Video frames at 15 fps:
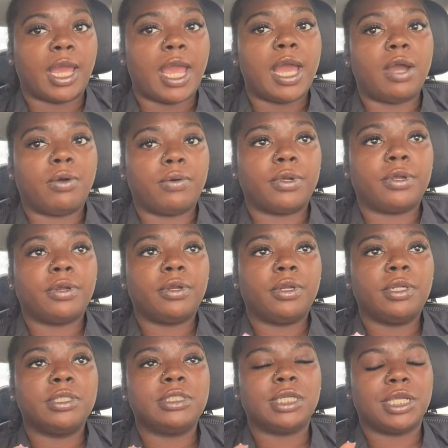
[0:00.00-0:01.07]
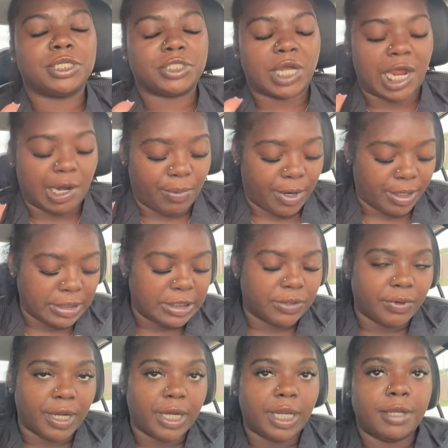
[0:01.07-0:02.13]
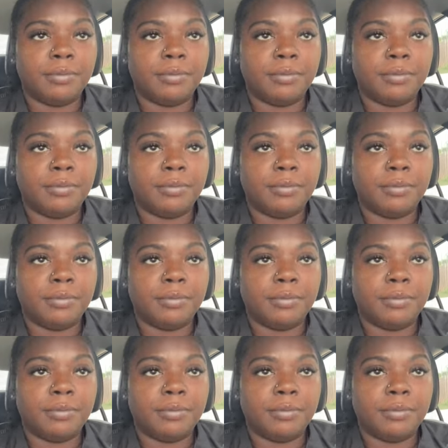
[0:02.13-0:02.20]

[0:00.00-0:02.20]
hour to get your eyebrows threaded.